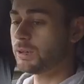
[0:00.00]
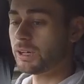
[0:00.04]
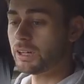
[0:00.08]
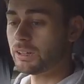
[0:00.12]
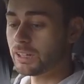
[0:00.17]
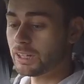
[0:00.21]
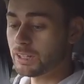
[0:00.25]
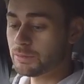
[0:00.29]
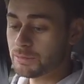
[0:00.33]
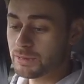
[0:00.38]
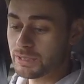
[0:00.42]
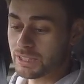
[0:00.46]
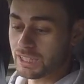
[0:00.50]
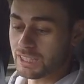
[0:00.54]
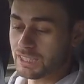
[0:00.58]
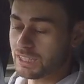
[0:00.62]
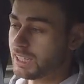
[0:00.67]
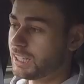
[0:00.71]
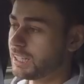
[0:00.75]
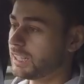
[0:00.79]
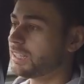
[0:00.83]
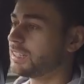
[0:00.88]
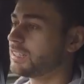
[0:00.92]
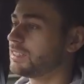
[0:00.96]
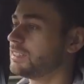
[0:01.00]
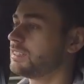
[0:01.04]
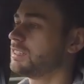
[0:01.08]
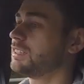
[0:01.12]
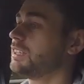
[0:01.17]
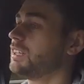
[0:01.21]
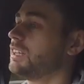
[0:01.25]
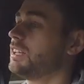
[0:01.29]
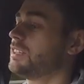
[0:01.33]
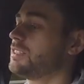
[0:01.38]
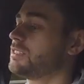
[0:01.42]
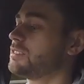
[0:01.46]
where I'm sitting,
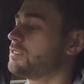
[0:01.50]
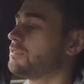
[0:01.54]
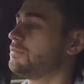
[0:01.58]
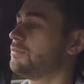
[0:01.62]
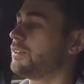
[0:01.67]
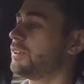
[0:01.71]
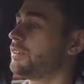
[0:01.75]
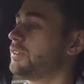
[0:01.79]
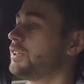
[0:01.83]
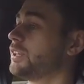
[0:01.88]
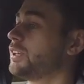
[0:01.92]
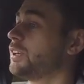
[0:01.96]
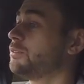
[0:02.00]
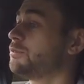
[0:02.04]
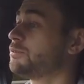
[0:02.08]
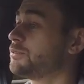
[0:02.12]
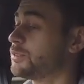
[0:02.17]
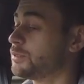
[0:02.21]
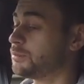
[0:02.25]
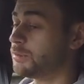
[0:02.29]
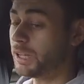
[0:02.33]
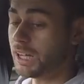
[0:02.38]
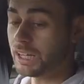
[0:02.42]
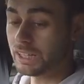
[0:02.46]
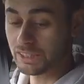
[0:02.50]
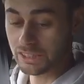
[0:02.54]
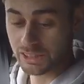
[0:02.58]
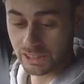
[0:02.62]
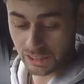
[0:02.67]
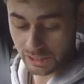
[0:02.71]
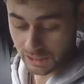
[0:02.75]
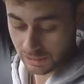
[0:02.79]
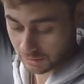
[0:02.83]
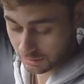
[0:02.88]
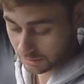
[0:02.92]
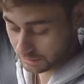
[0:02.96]
it's very comfortable
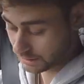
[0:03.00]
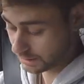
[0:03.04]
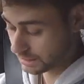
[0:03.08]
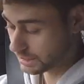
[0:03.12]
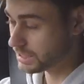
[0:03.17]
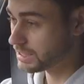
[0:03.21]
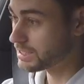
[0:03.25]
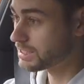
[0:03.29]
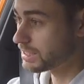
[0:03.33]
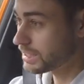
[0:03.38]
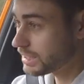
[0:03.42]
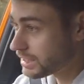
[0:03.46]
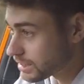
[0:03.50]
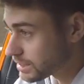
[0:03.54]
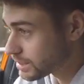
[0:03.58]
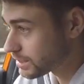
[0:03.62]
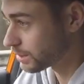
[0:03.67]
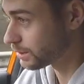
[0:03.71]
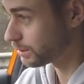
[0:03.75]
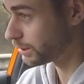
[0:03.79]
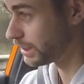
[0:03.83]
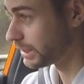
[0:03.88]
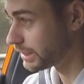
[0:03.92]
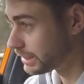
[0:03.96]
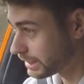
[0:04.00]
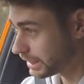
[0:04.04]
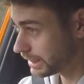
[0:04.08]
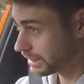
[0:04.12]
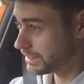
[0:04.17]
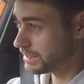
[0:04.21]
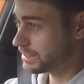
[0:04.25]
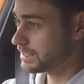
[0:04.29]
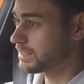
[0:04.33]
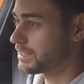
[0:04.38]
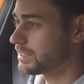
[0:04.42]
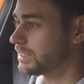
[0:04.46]
actually. These seats are quite
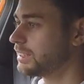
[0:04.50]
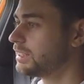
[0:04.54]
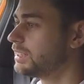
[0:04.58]
nice.